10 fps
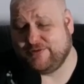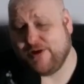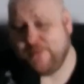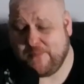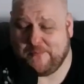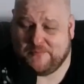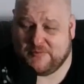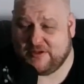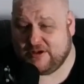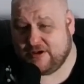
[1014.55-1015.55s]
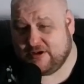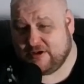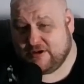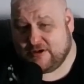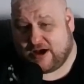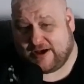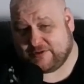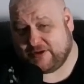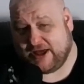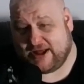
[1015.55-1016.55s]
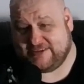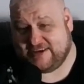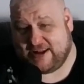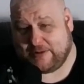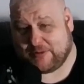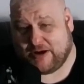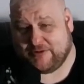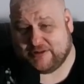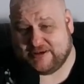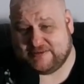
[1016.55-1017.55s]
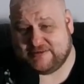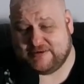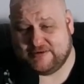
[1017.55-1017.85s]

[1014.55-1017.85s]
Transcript: Okay. I thought he got a 10-8 round at least.